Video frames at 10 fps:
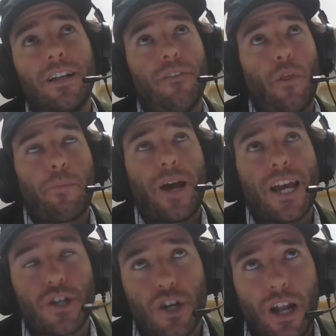that the
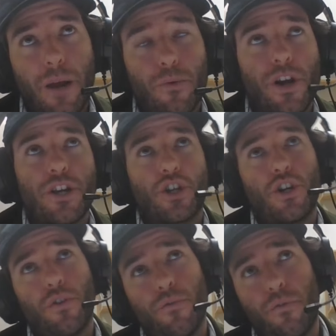Pacha
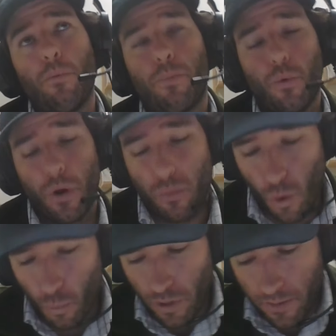collaboration, the football, with
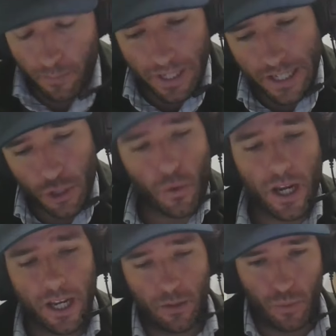what we'd been
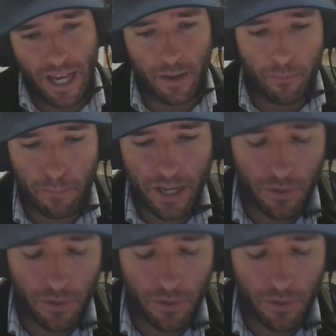doing, and we had a bit